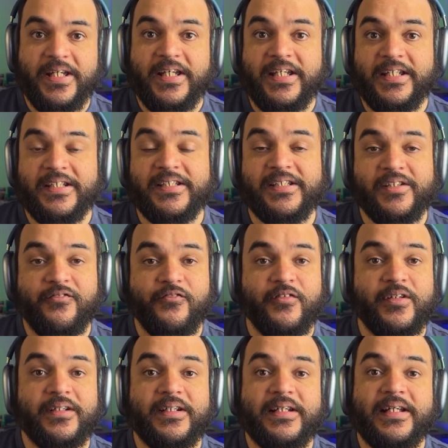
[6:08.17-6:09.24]
in
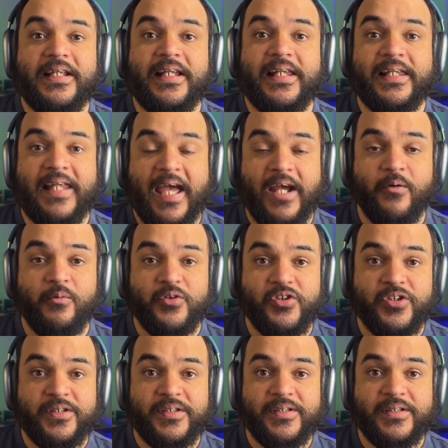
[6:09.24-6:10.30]
different
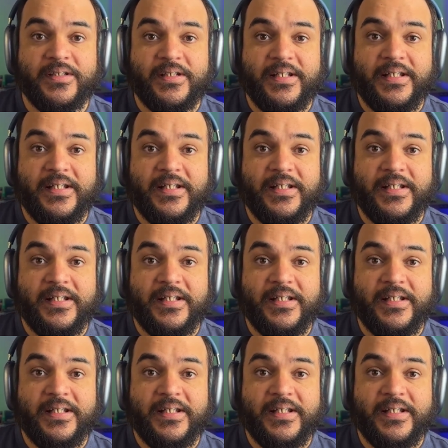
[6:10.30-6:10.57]
languages.